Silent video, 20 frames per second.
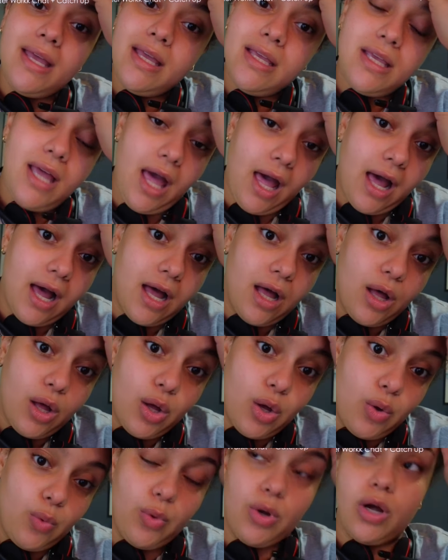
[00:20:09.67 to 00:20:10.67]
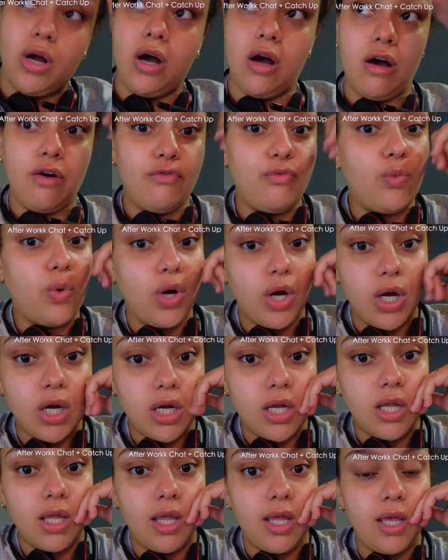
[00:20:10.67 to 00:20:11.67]
Yeah, we're off work,
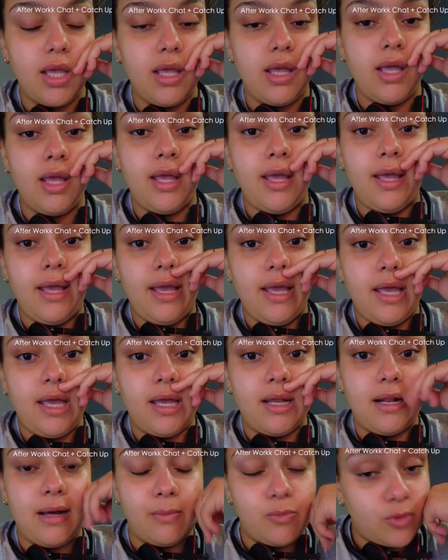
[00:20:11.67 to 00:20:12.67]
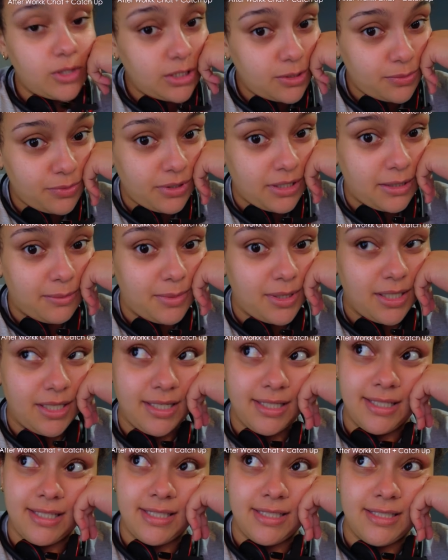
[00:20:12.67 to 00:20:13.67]
and I'm whispering
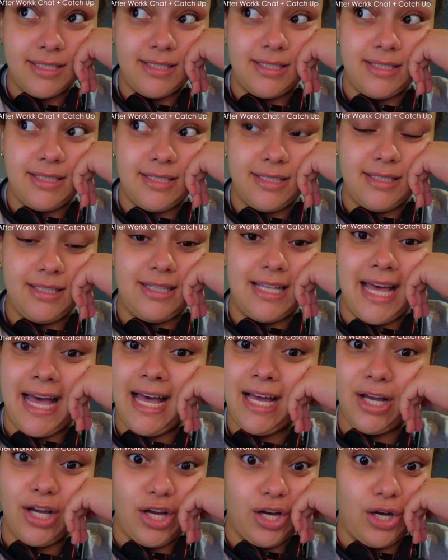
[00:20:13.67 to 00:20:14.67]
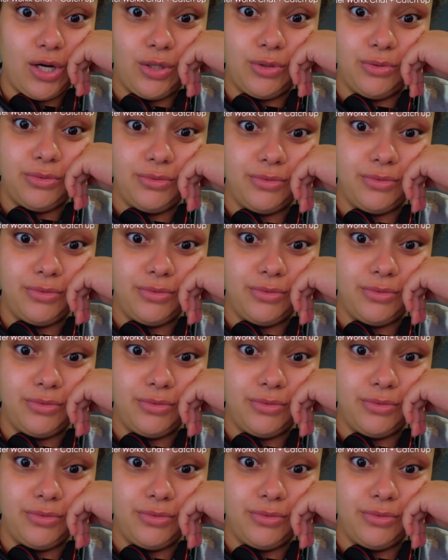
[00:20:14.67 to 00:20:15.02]
because the echo.